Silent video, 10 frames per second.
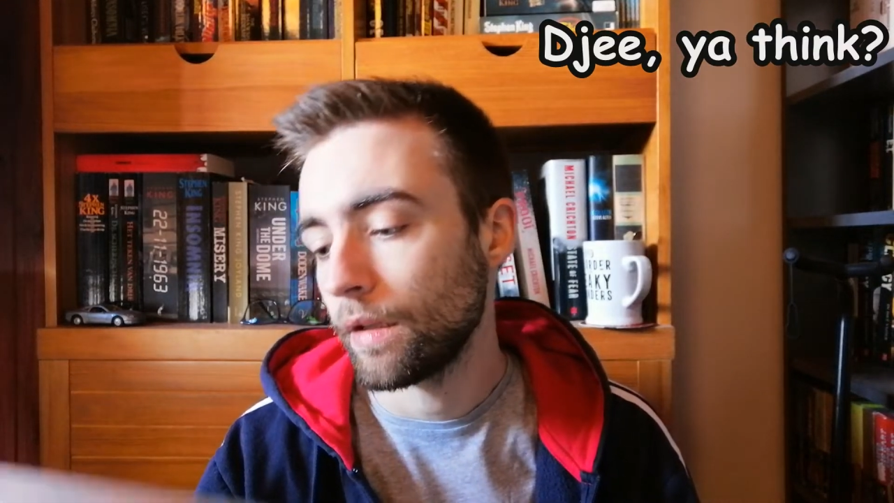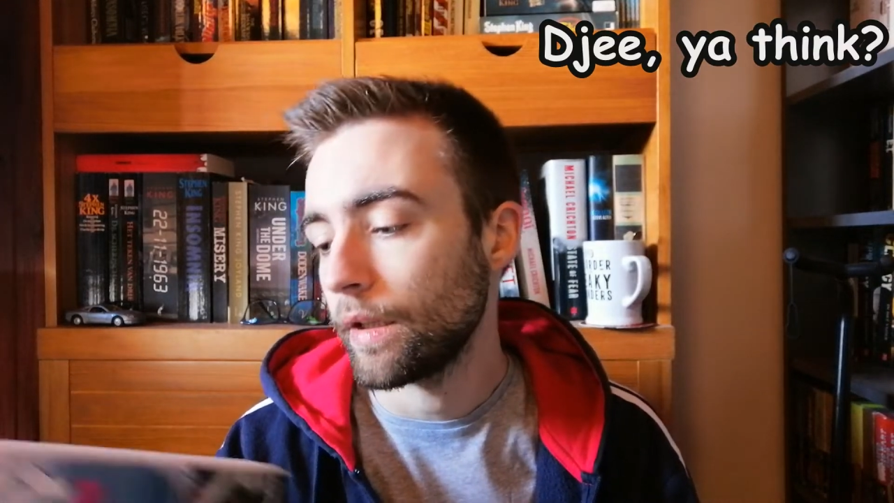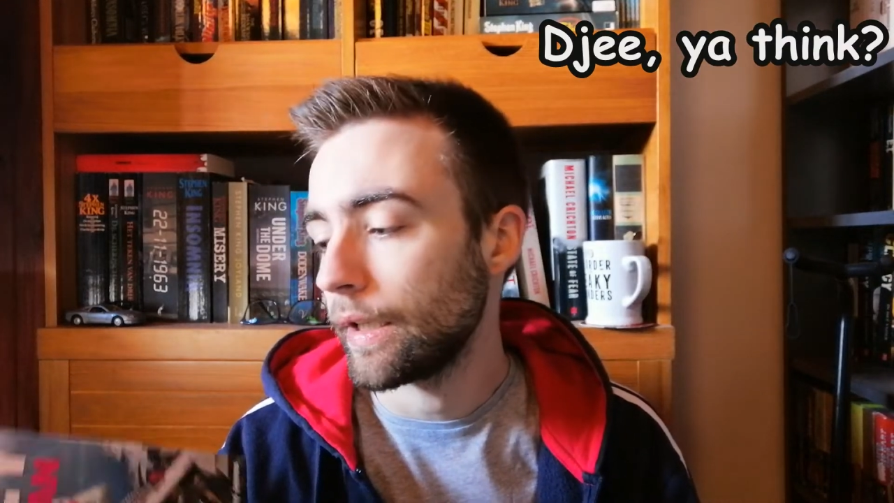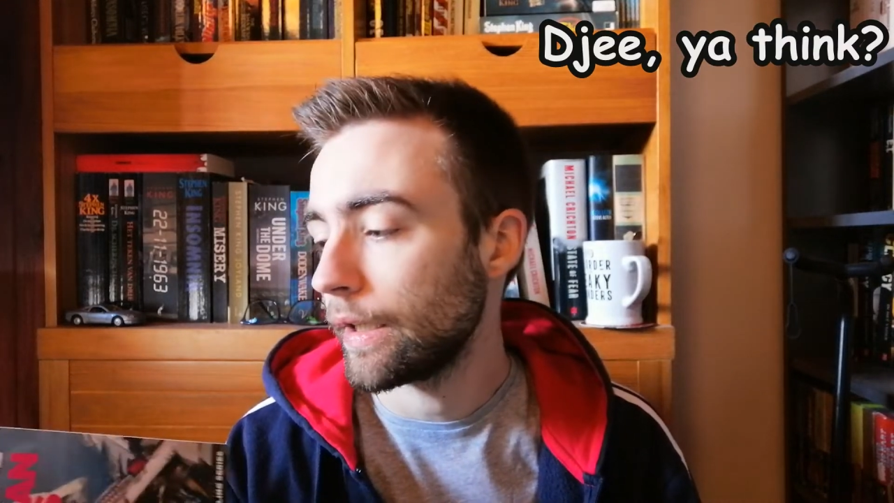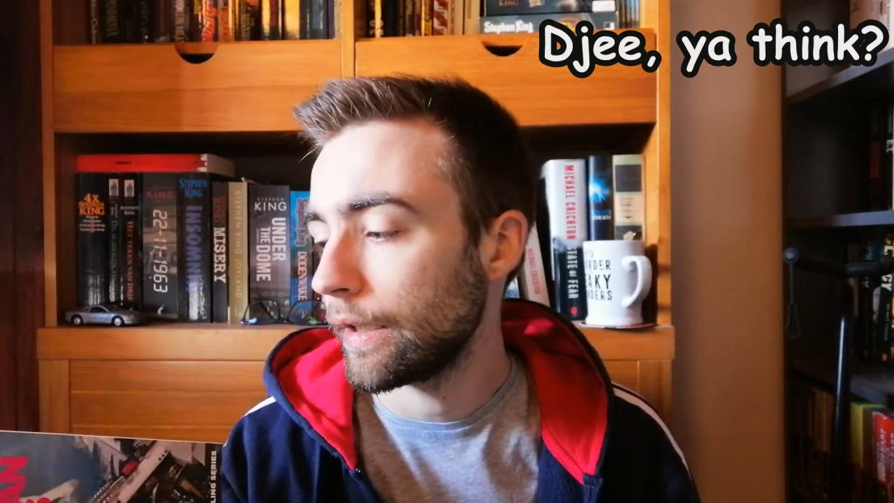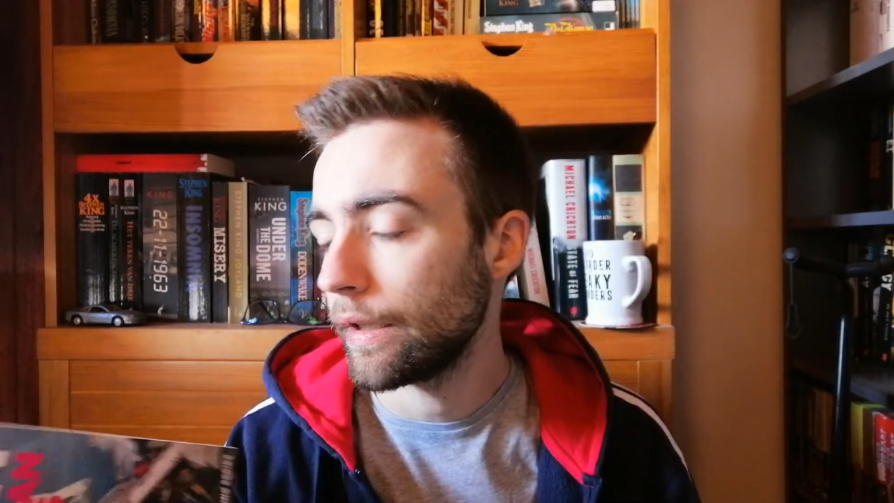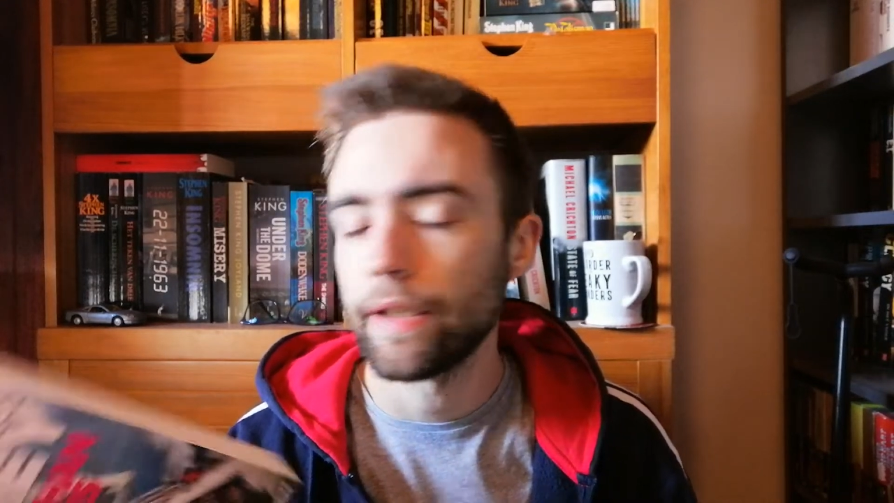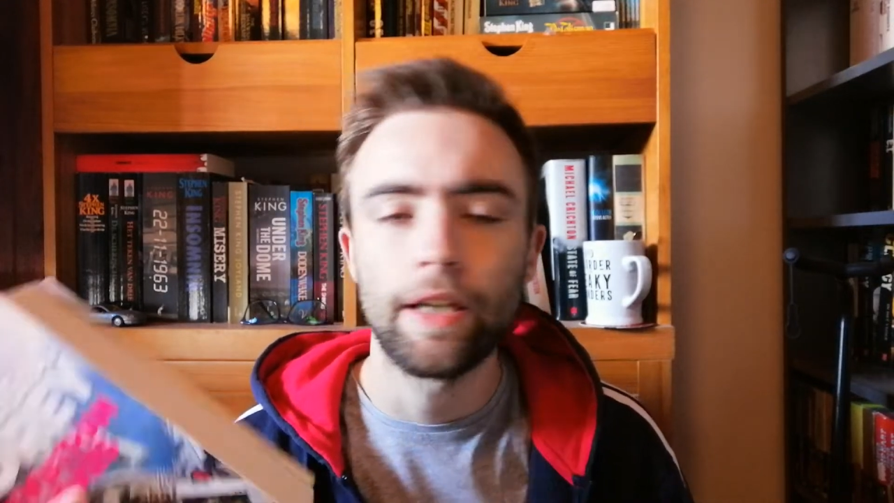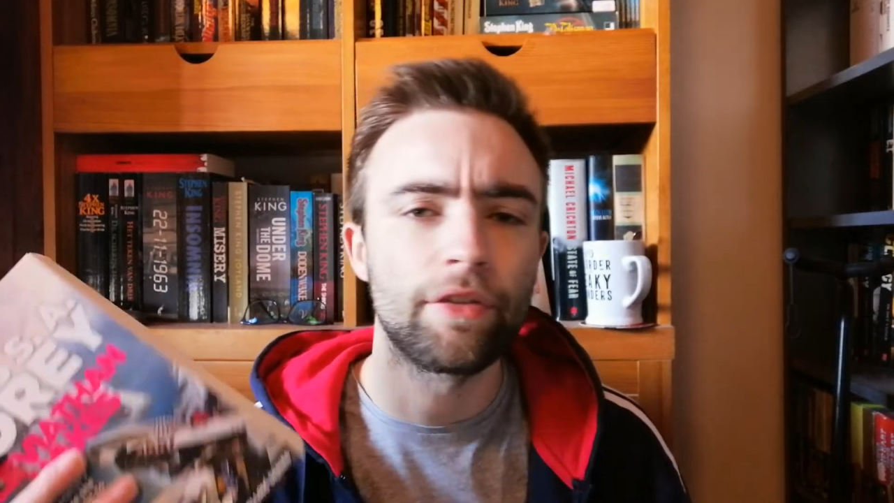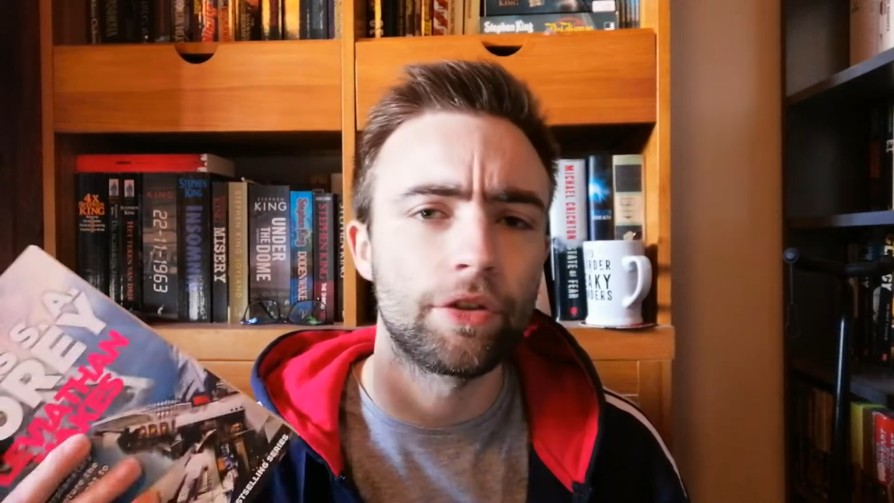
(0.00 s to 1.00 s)

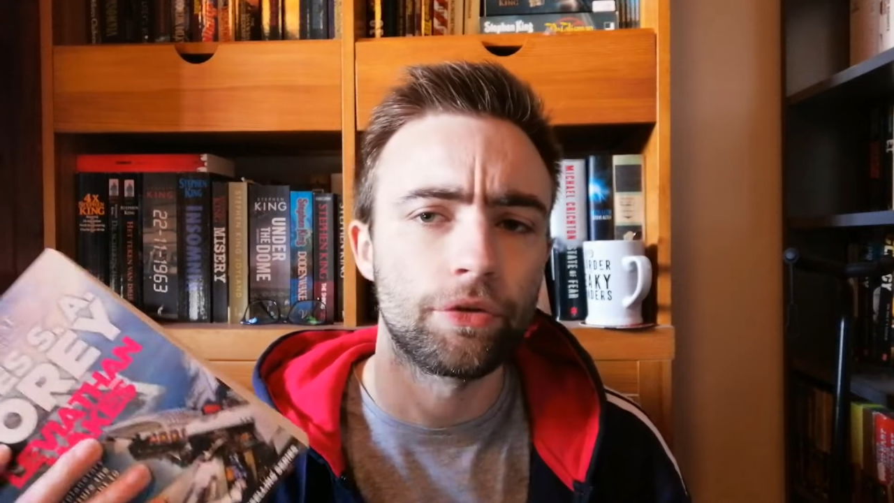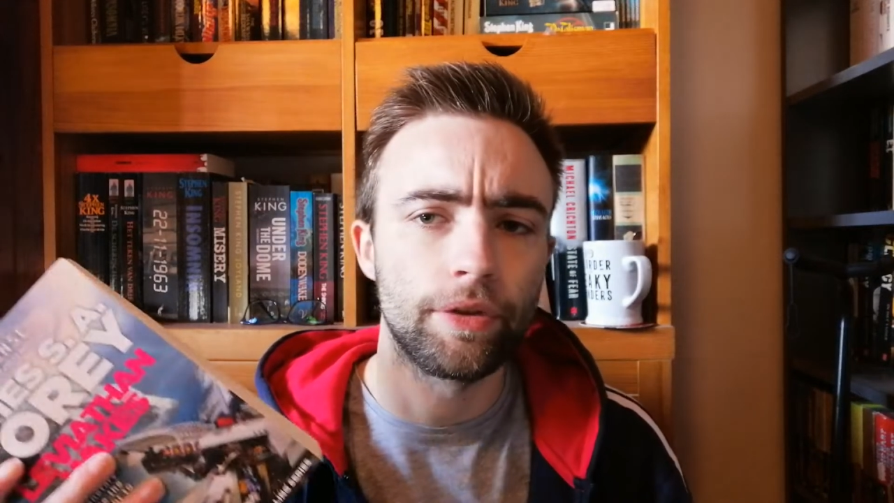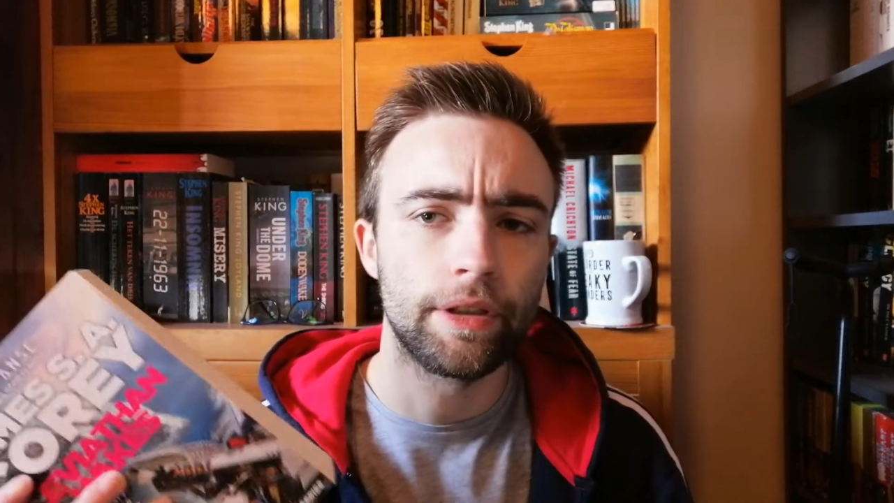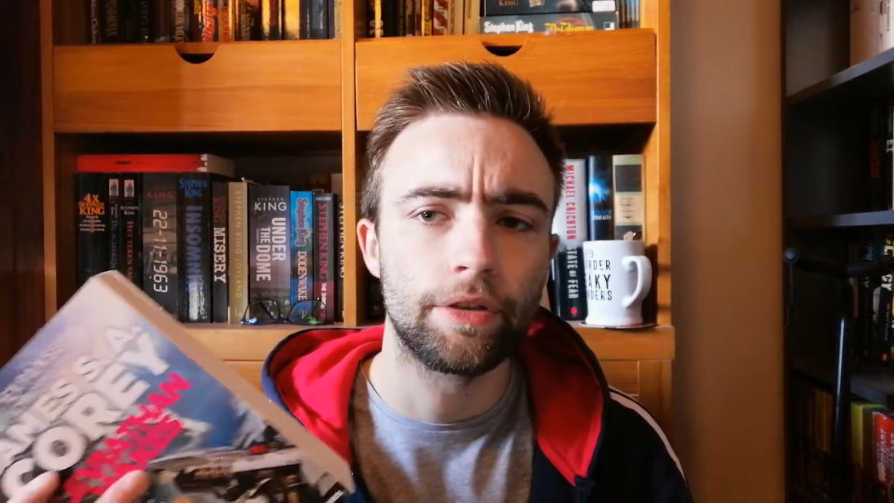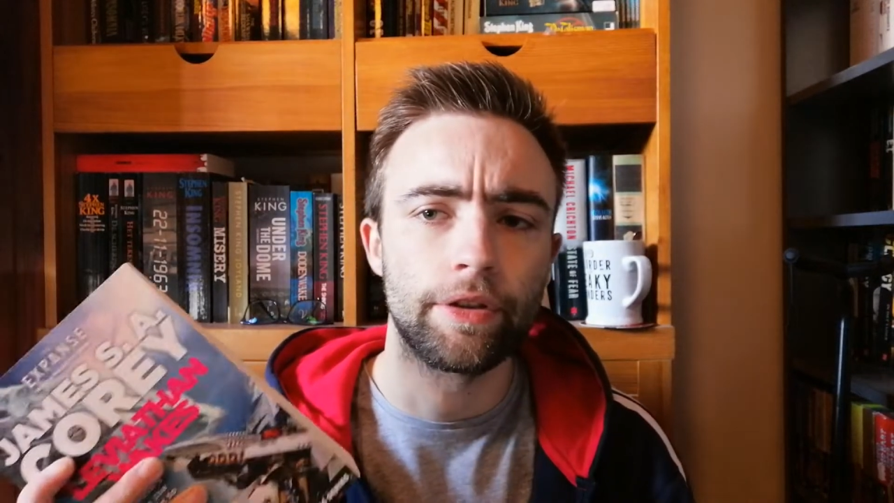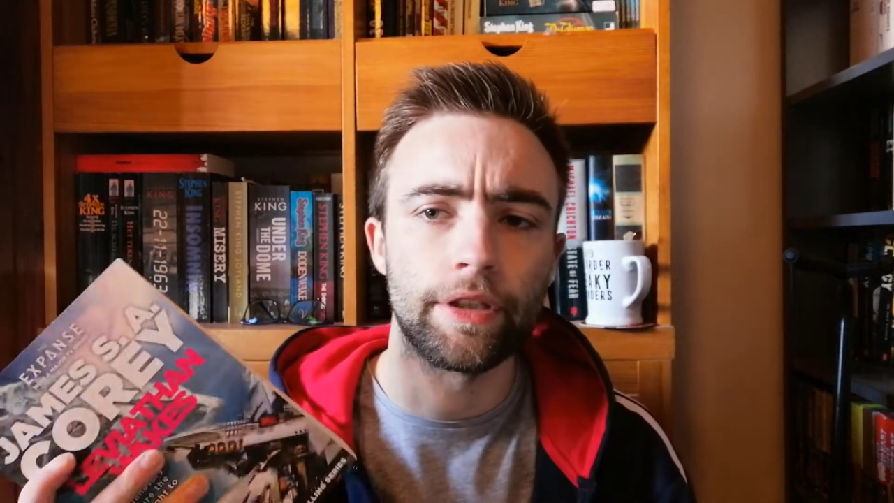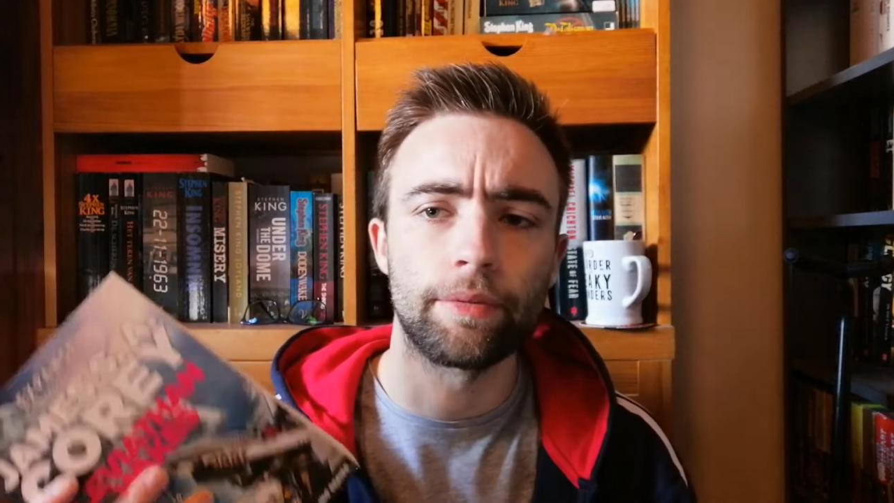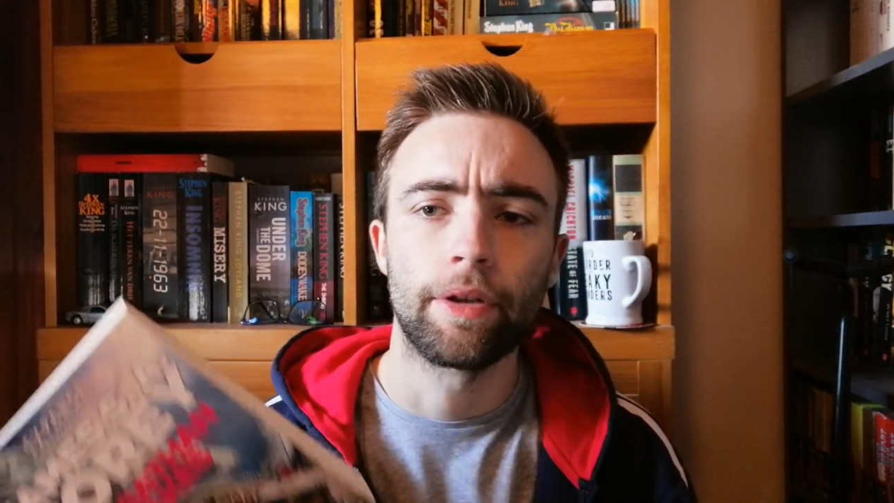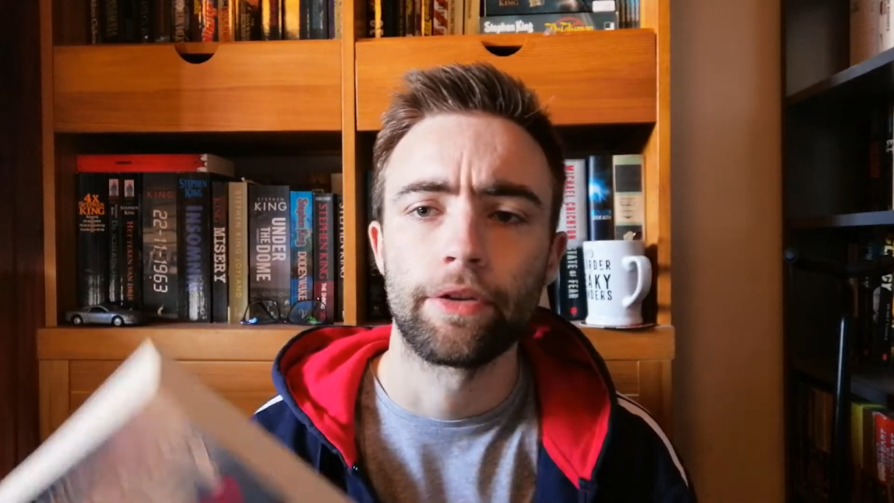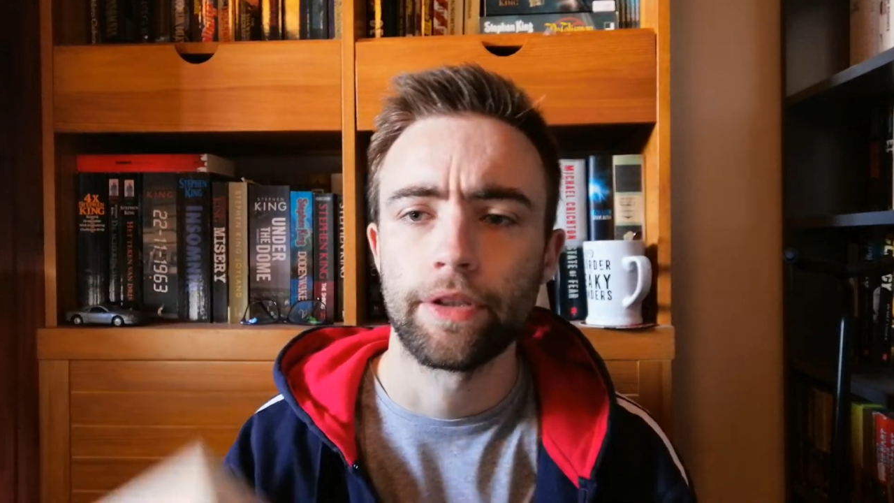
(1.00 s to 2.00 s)
Yeah, I've heard really good things
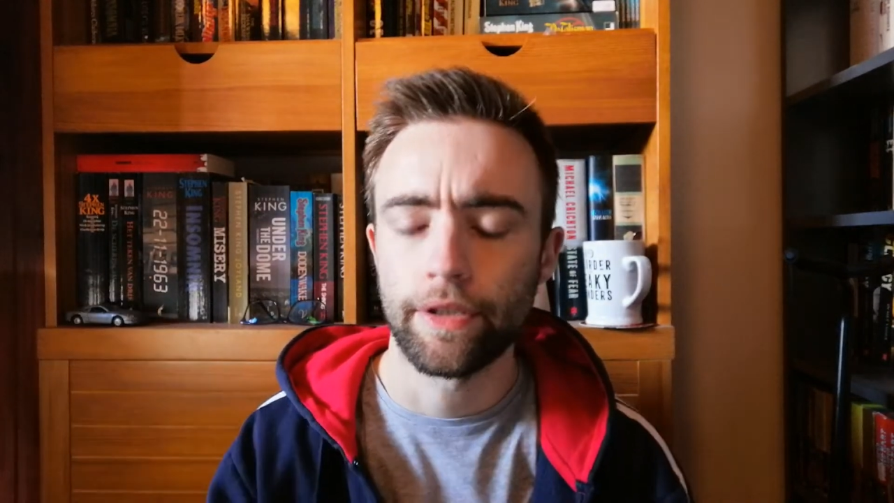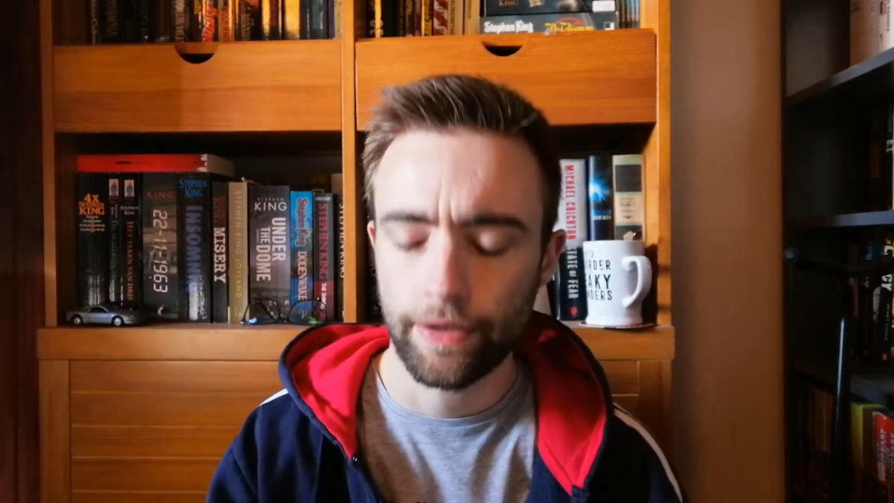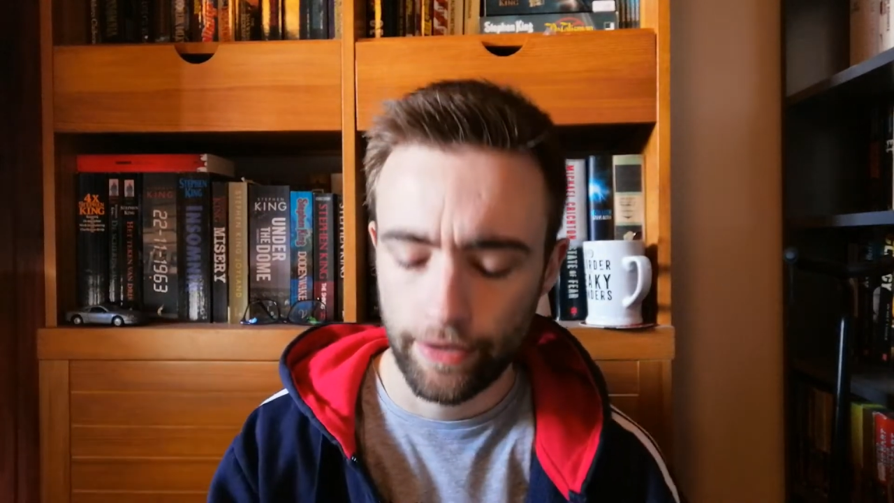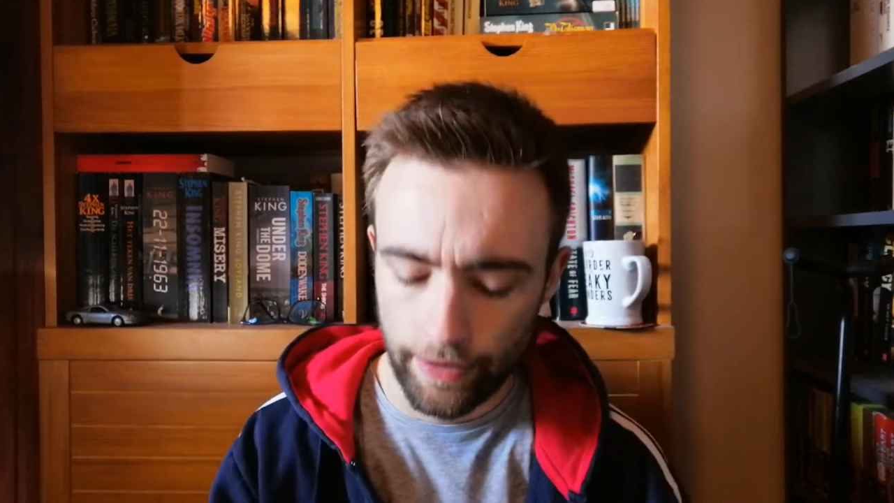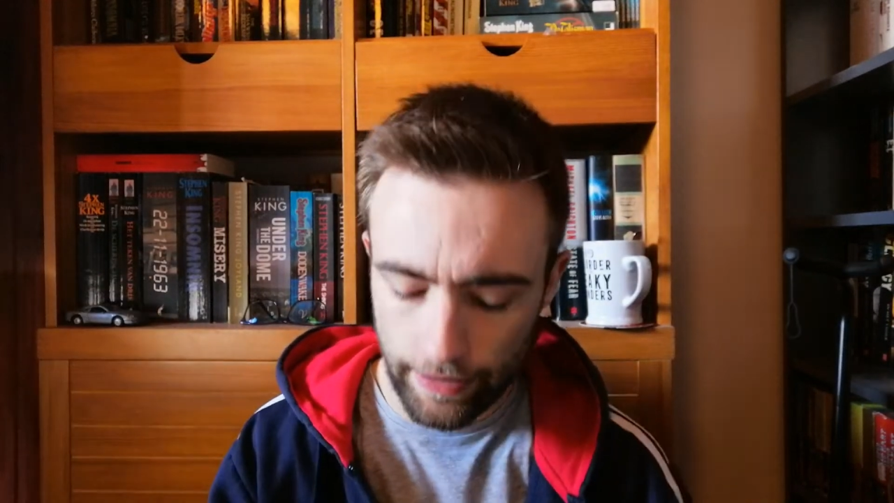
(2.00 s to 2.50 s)
about this.